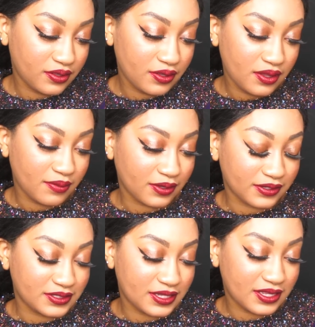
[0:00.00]
I'm not
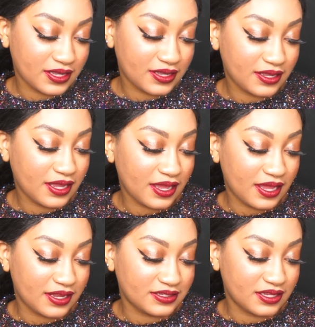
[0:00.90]
gonna say that.
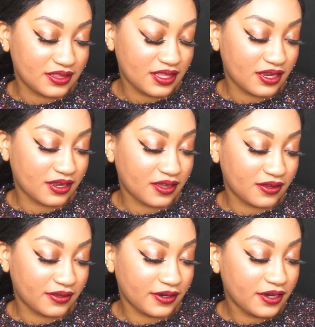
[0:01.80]
And synthetic
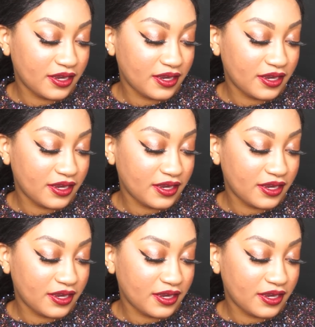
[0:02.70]
color.